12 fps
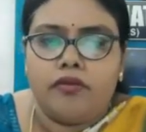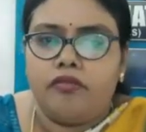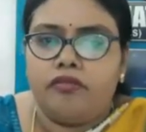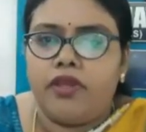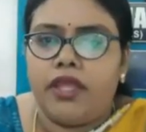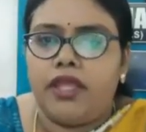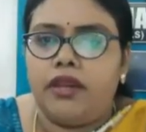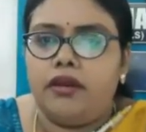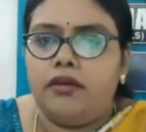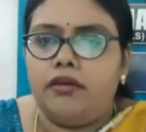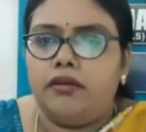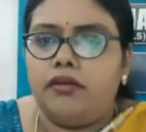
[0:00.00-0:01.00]
where
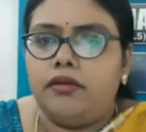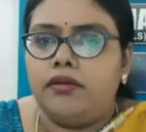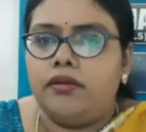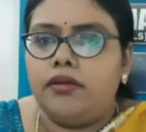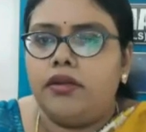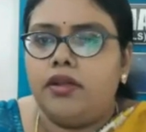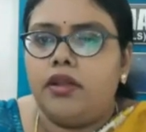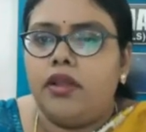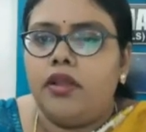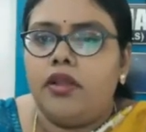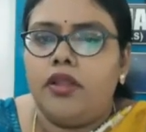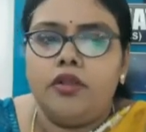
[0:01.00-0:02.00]

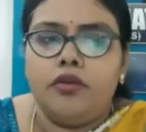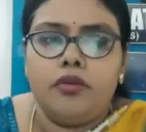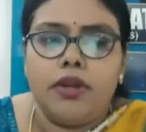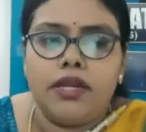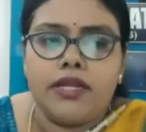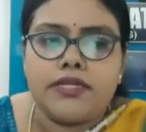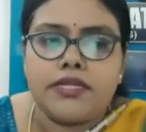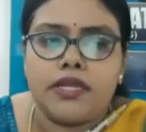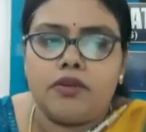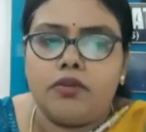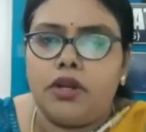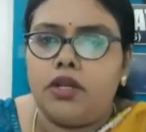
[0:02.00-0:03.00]
un is
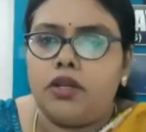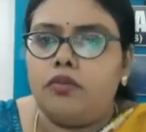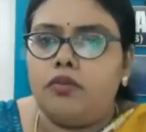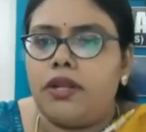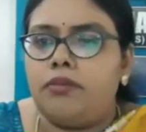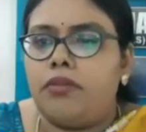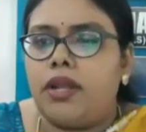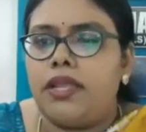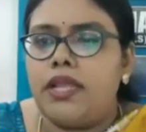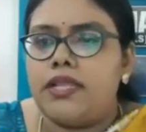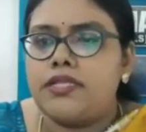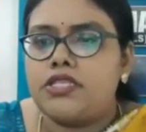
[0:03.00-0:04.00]
equal to 1 by
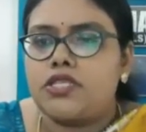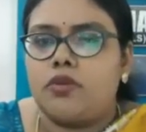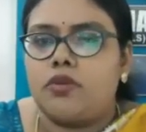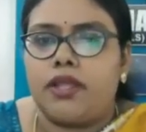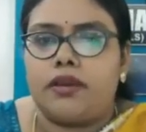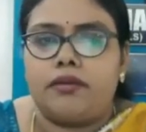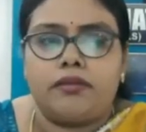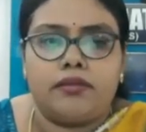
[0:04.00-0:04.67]
n square,